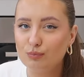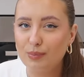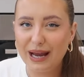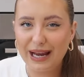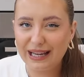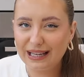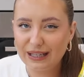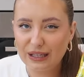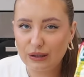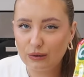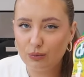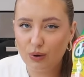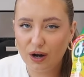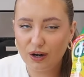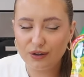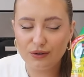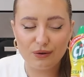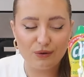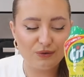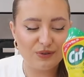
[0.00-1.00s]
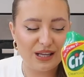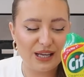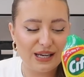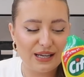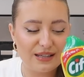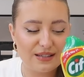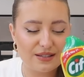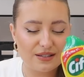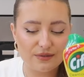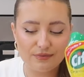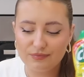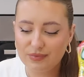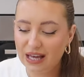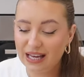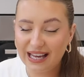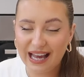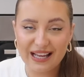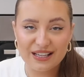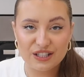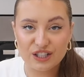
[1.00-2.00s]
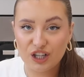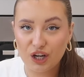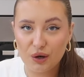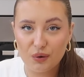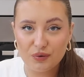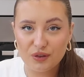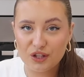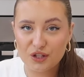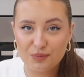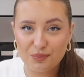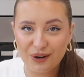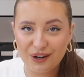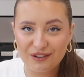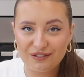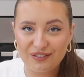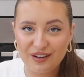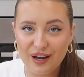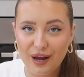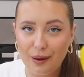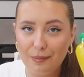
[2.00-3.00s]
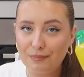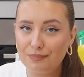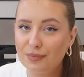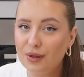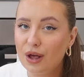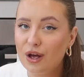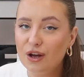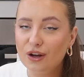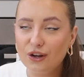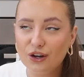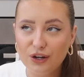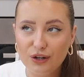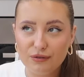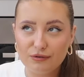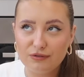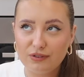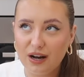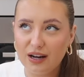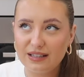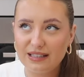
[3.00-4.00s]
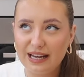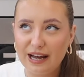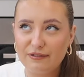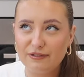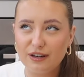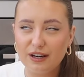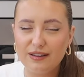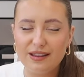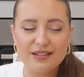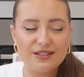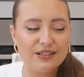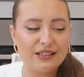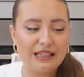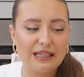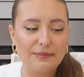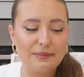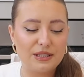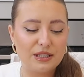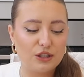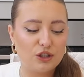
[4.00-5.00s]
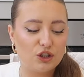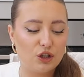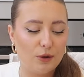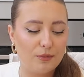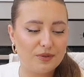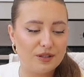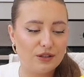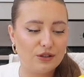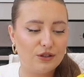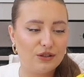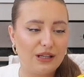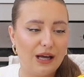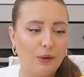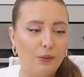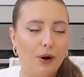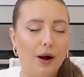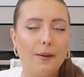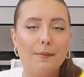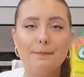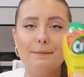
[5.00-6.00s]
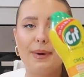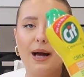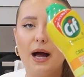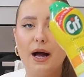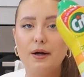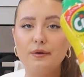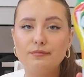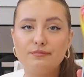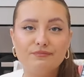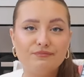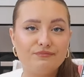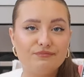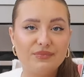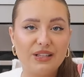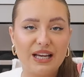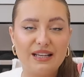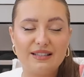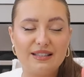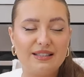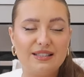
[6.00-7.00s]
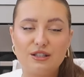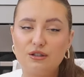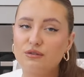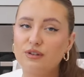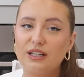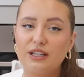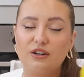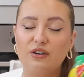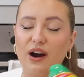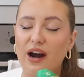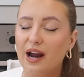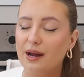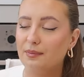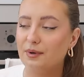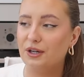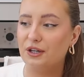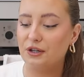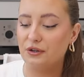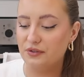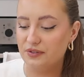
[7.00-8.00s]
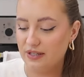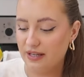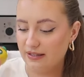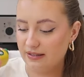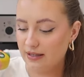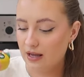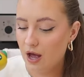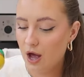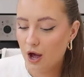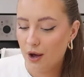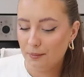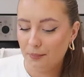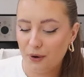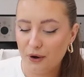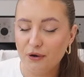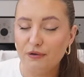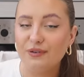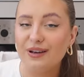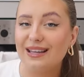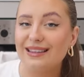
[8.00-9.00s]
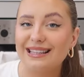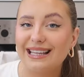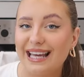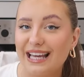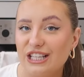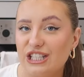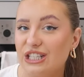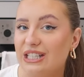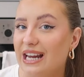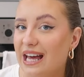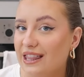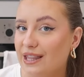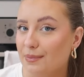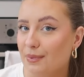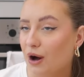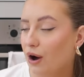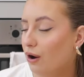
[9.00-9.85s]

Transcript: pink one of these, again to go with the spring theme. Couldn't find it. I feel like there's only limited shops that do that one, but this is still really great. I'm going to use this both in the kitchen and the